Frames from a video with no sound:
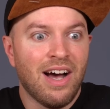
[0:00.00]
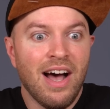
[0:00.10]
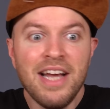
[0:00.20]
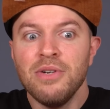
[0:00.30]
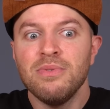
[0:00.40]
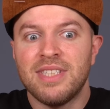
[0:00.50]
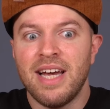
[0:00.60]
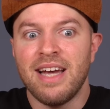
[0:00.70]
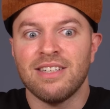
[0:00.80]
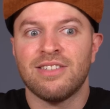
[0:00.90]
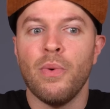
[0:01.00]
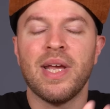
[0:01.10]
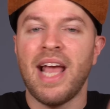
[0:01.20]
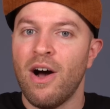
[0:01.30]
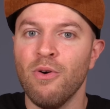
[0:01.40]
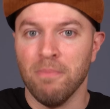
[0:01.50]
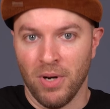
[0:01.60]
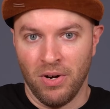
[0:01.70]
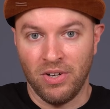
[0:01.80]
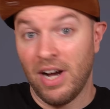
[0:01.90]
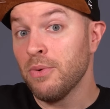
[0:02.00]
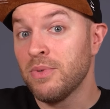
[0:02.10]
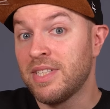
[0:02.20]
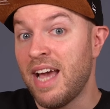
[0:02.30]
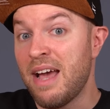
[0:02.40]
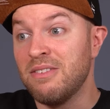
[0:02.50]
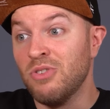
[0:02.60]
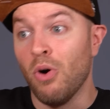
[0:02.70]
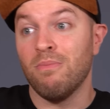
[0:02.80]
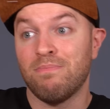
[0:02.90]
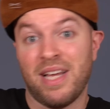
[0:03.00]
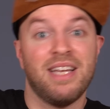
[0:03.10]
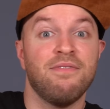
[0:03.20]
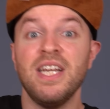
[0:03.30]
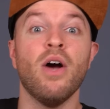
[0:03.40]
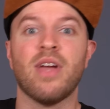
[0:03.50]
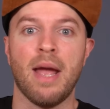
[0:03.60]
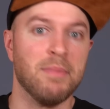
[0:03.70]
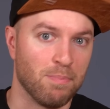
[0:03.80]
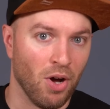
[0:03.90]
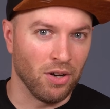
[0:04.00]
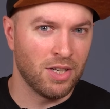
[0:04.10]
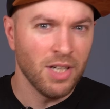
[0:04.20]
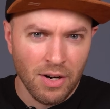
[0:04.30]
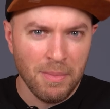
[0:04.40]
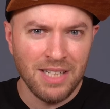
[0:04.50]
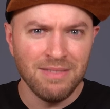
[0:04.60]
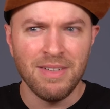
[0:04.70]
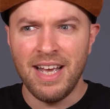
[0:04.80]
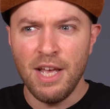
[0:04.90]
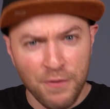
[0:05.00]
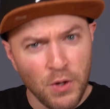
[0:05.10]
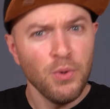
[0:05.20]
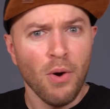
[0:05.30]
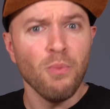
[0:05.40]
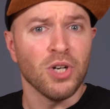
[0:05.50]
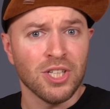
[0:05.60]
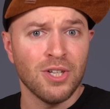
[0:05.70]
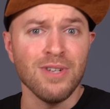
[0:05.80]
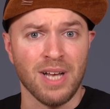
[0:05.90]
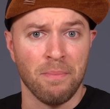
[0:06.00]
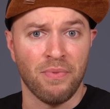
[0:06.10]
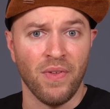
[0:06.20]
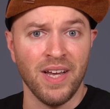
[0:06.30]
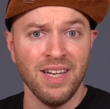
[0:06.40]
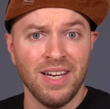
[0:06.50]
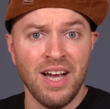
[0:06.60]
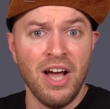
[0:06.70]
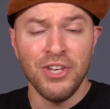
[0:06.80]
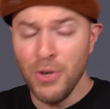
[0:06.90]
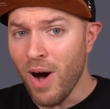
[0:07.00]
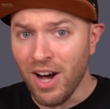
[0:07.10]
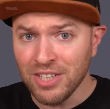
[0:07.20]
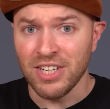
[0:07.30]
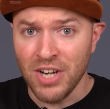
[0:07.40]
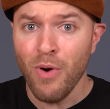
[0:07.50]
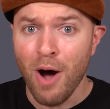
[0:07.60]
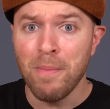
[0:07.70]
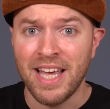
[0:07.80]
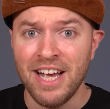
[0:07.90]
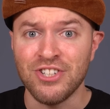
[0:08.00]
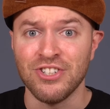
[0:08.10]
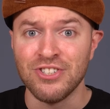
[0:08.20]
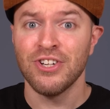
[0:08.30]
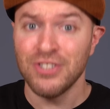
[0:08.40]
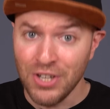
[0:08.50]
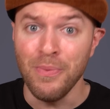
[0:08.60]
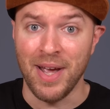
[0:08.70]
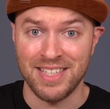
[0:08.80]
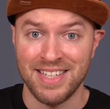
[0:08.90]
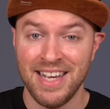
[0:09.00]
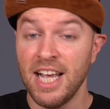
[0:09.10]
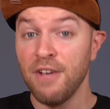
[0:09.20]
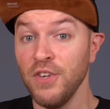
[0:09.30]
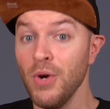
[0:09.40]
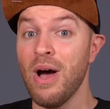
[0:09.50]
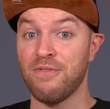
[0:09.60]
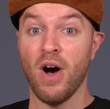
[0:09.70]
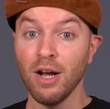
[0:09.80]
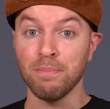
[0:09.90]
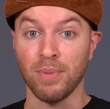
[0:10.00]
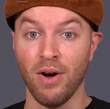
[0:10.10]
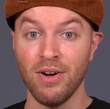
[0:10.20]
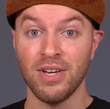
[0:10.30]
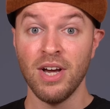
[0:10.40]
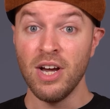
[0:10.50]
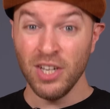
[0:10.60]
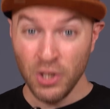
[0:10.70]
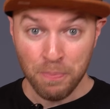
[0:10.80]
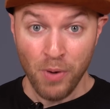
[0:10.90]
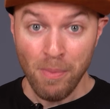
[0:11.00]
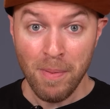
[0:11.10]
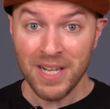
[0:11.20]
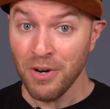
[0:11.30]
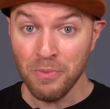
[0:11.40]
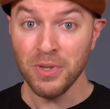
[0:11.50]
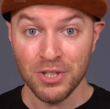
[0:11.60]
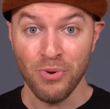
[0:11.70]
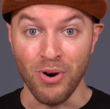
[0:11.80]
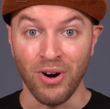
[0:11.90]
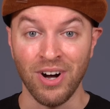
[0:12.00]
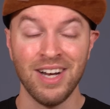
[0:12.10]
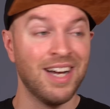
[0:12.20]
I don't get going out block. I don't get not playing video games block. You know what I mean? If you don't want to do something, you are under no obligation to do it. If you have art block, you probably don't want to draw.